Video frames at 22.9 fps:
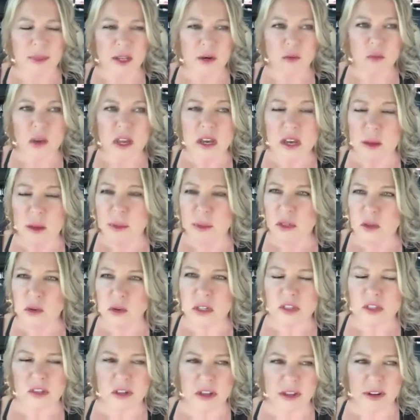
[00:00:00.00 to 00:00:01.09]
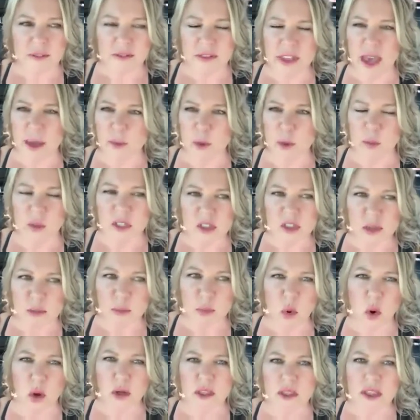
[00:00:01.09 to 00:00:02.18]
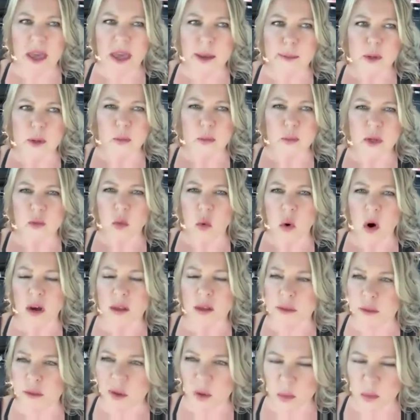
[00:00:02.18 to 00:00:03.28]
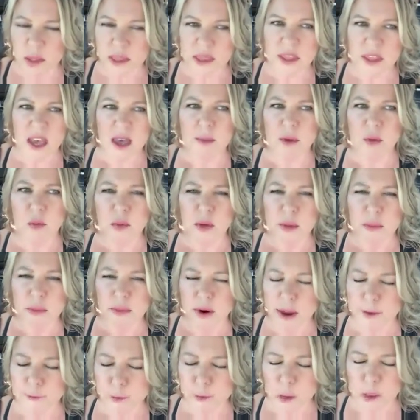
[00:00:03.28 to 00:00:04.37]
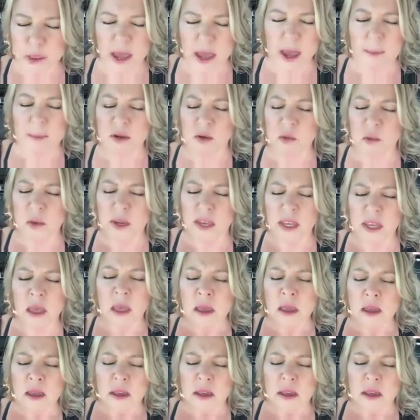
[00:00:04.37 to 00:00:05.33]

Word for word: then we come alongside of them and we support them and we walk through it with them and we pray for them and we